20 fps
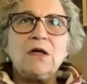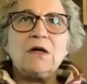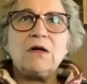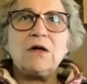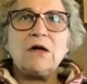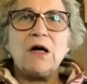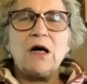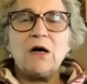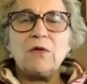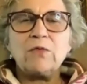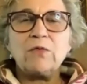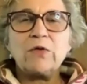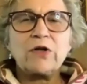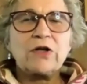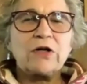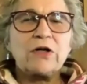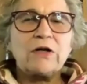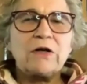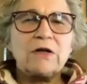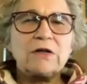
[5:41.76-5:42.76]

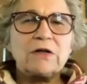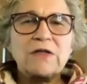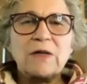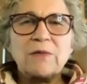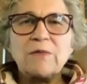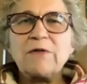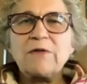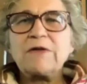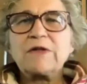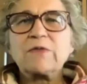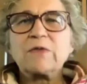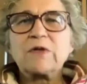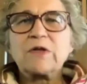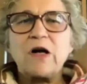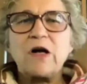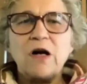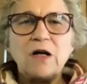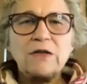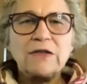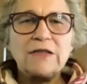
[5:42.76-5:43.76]
were some of us were
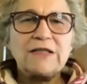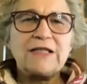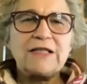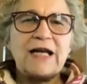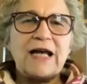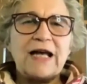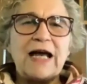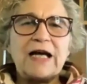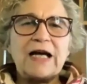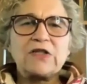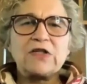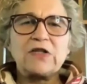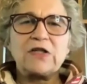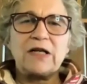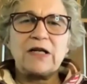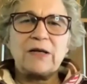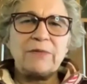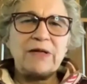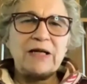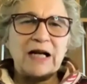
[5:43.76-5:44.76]
called into action?
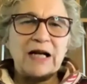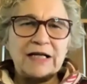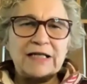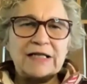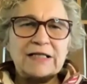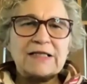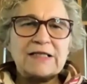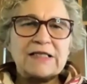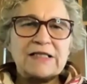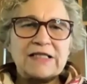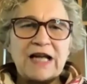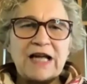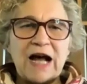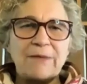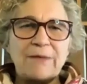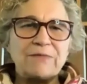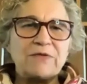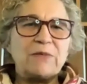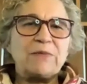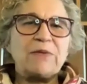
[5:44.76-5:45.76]
I mean, I didn't
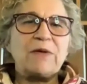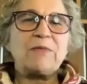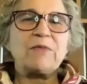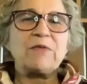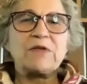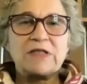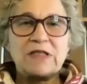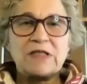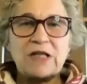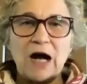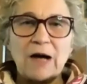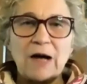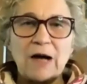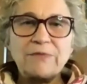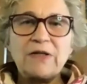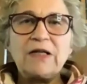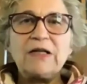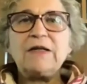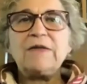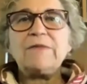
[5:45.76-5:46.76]
stop. Some people stopped.
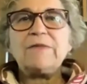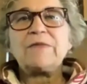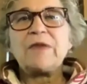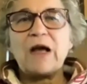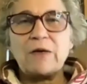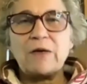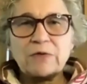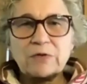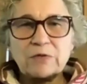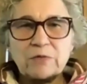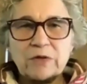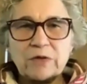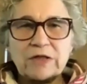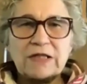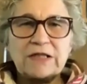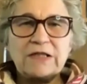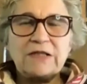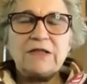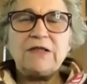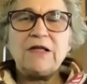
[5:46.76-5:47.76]
I was
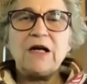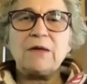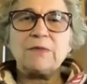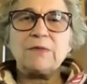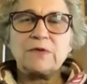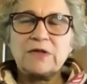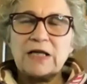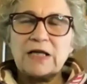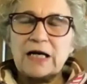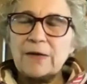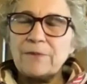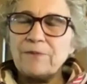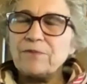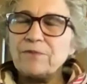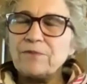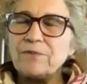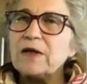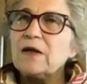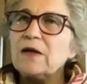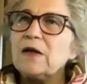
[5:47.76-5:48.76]
working double time.
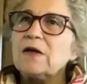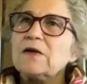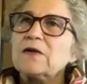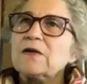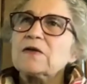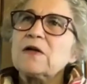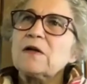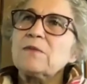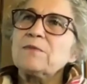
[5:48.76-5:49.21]
Some